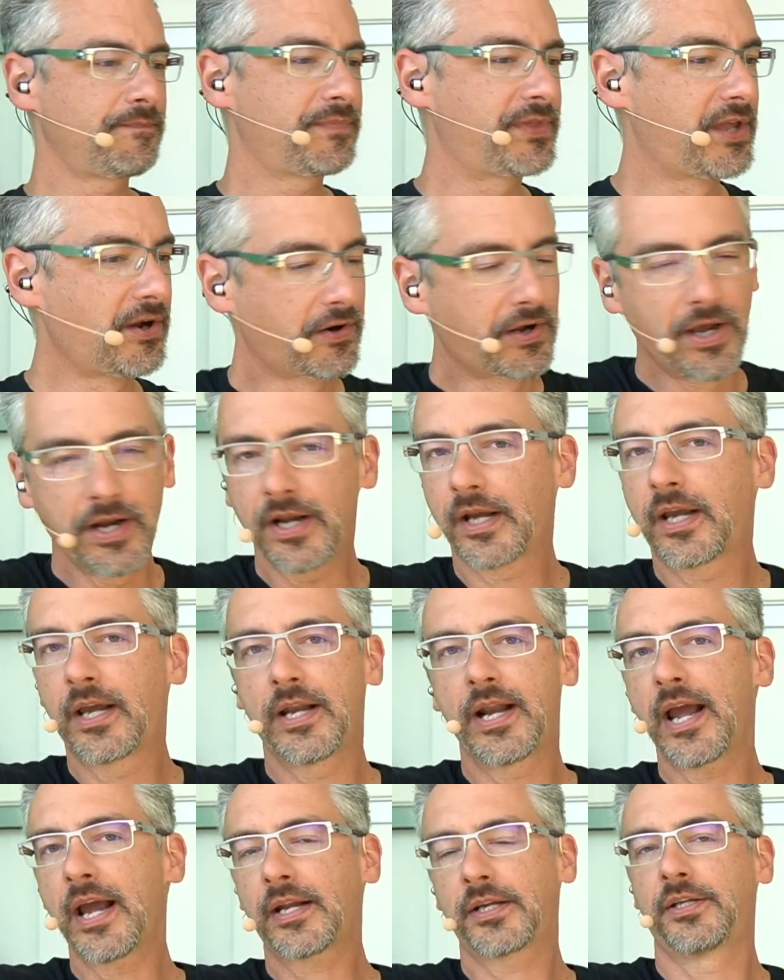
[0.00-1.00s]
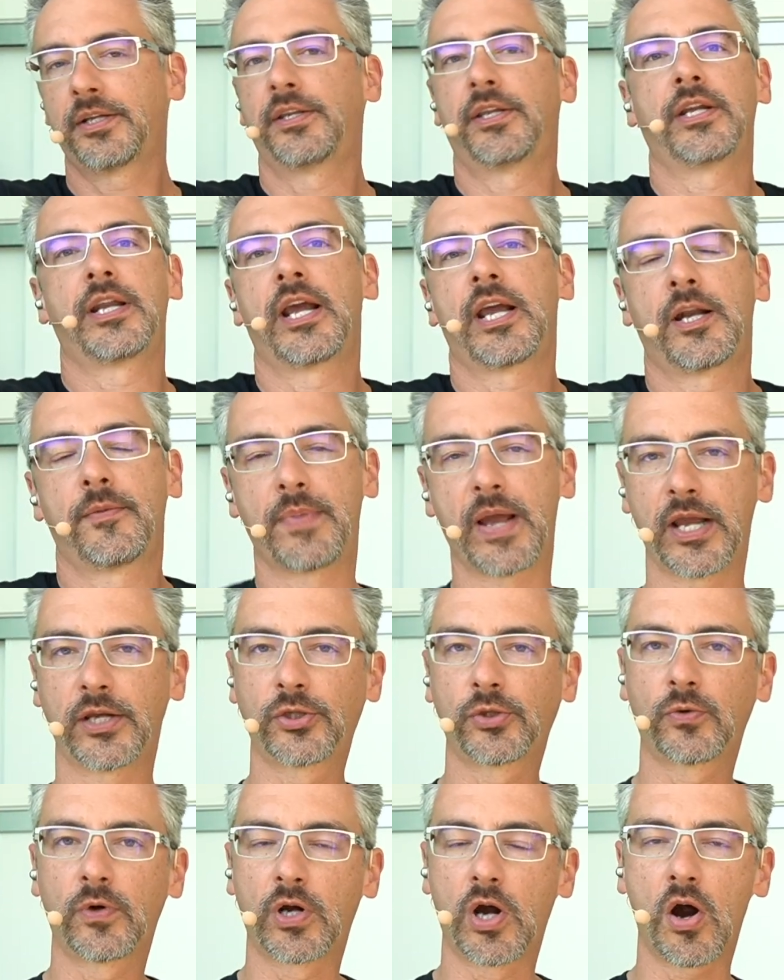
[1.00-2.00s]
they're going to connect to the
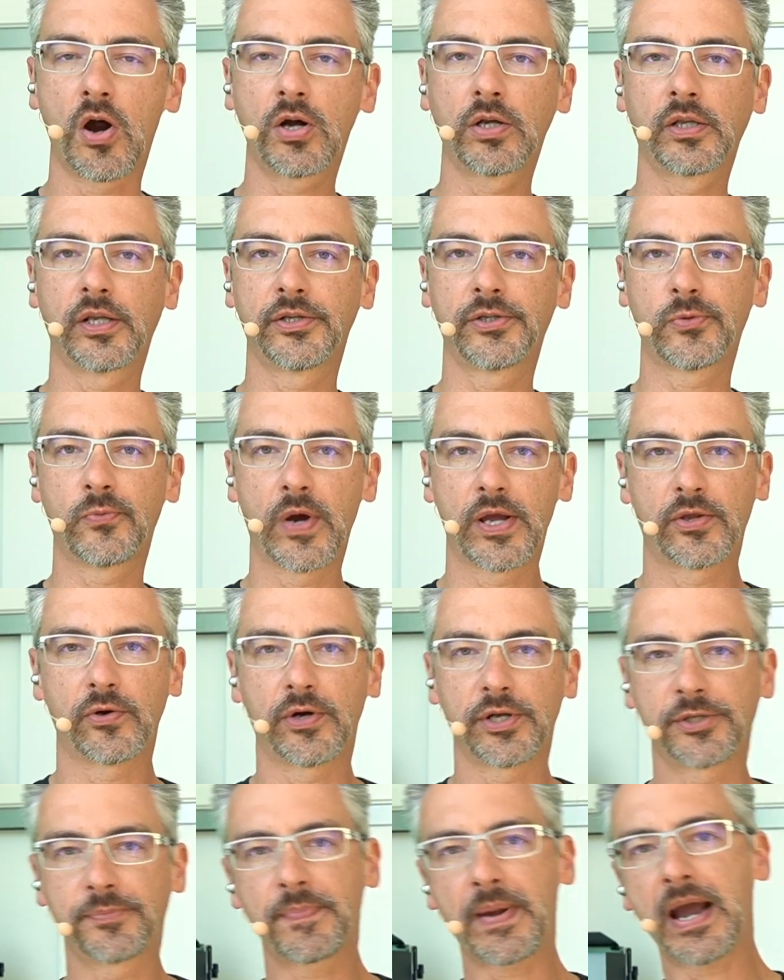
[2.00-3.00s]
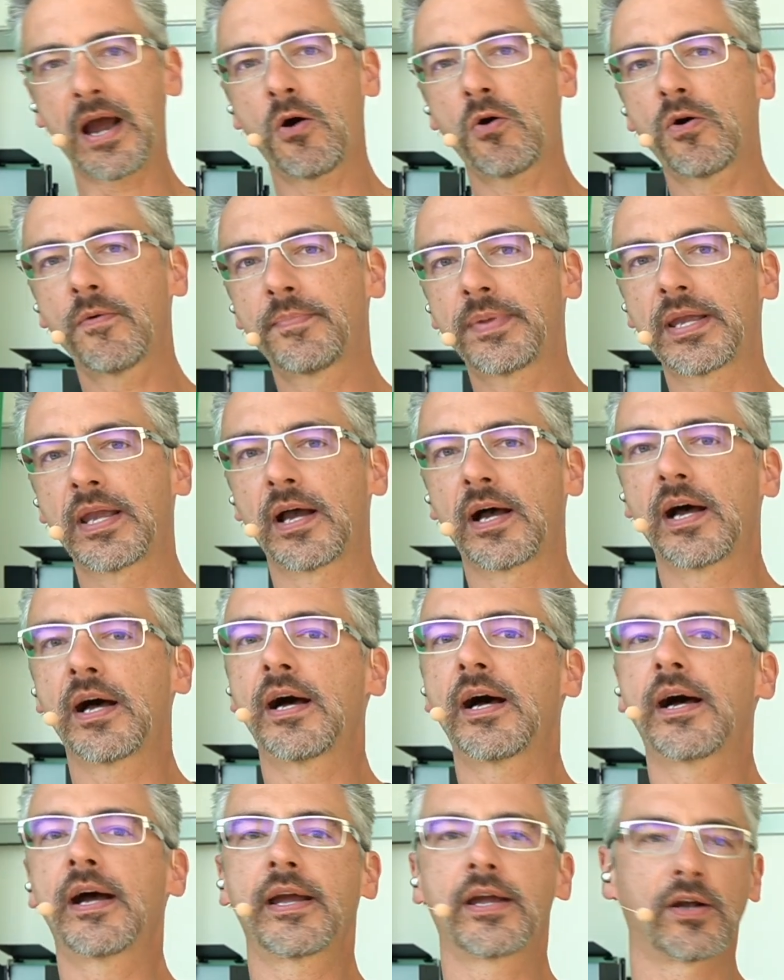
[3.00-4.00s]
database regardless whether it's Power
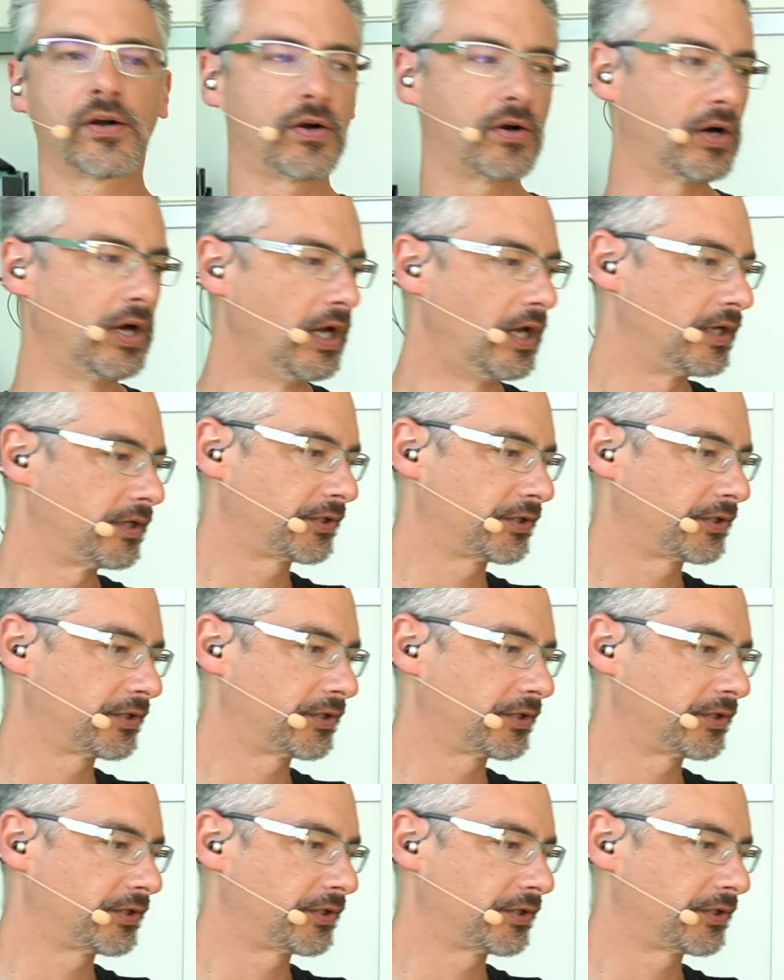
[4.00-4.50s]
BI or